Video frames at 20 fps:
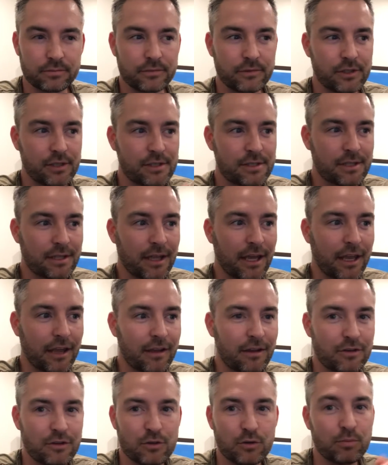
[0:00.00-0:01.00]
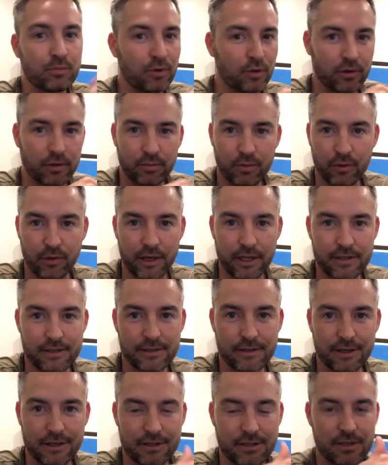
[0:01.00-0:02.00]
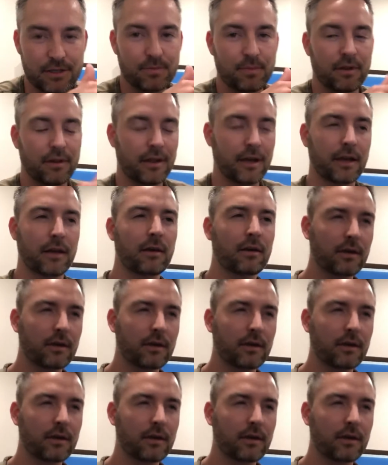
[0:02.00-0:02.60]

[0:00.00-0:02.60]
Just like do bullet points and just be like,